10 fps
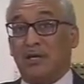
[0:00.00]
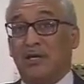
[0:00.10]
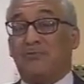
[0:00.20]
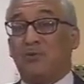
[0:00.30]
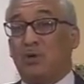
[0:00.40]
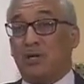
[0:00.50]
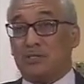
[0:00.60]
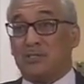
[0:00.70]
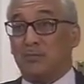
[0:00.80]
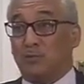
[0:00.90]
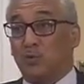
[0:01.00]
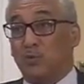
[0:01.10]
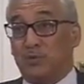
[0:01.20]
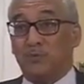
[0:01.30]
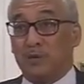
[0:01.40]
If you get some
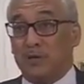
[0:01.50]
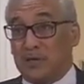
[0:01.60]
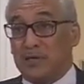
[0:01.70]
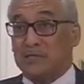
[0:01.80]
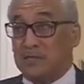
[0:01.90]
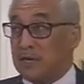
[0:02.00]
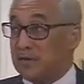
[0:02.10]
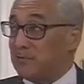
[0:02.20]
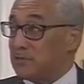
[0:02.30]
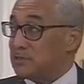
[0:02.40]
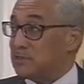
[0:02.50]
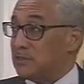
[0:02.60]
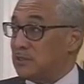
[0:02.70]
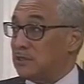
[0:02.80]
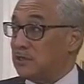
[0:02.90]
group to pay less than average,
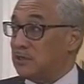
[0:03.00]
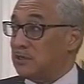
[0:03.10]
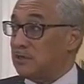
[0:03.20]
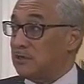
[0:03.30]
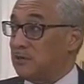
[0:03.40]
then